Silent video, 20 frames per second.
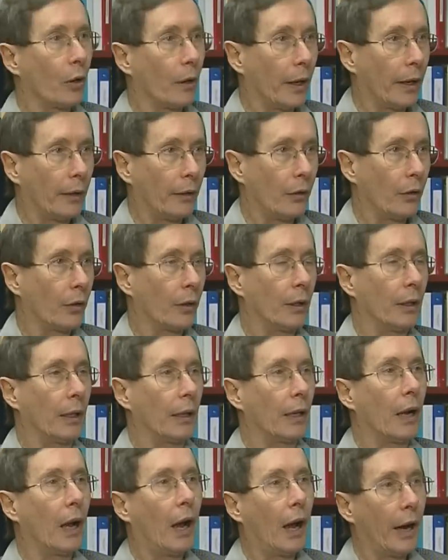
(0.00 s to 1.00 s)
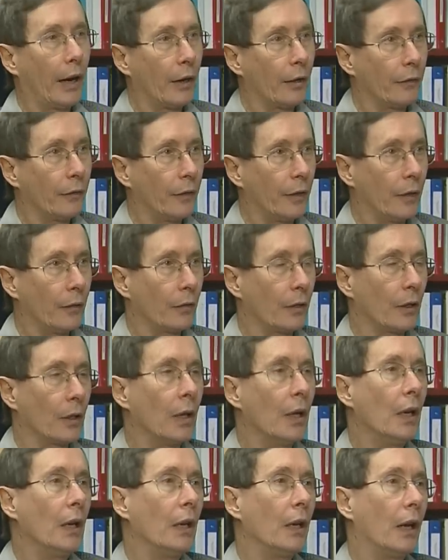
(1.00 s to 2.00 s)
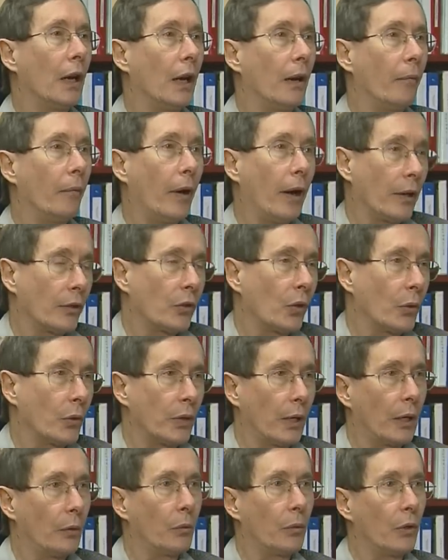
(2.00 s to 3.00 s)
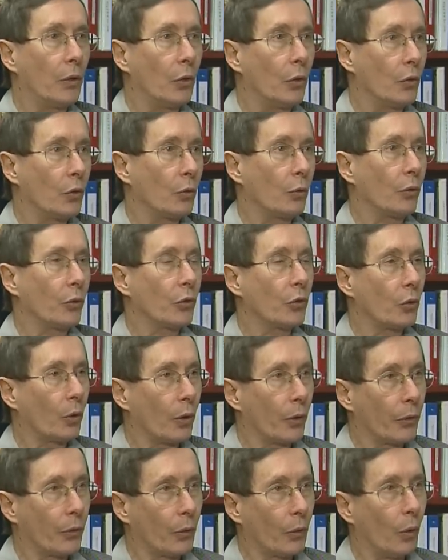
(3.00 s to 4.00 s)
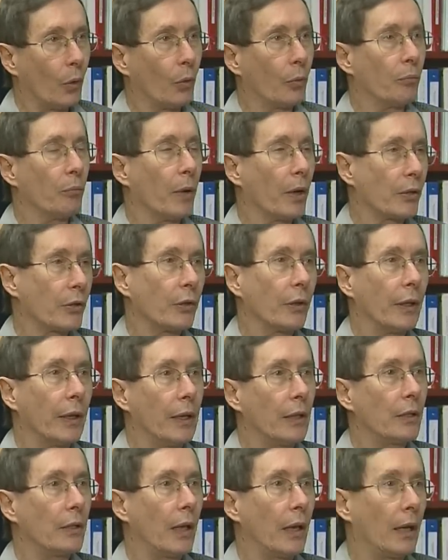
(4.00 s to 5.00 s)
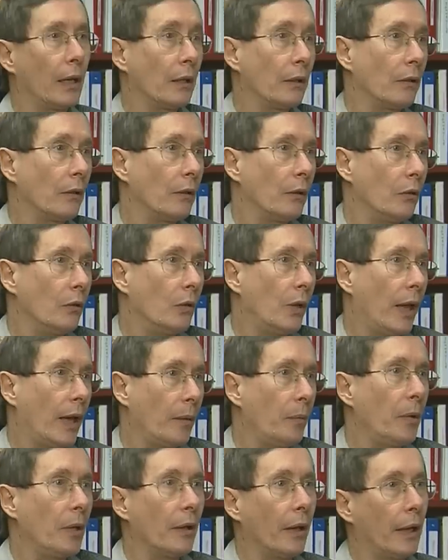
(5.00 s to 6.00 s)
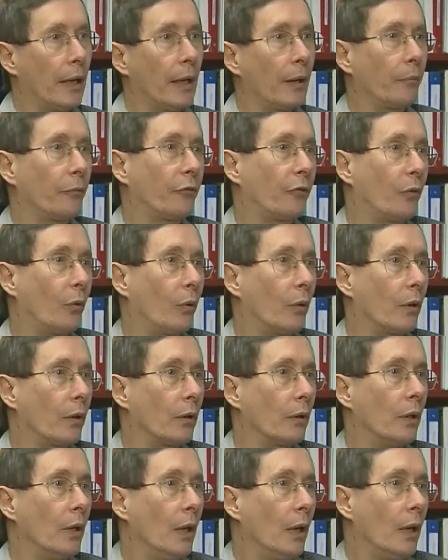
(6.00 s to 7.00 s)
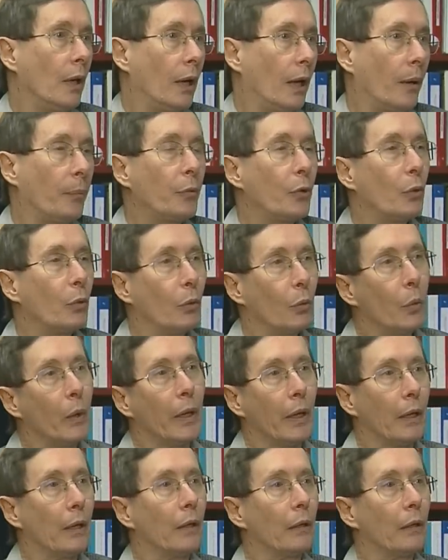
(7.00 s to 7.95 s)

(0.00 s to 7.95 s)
likely you're going to get a higher fever associated with the usual sore throat, muscle aches, and you can be laid up for up to a week.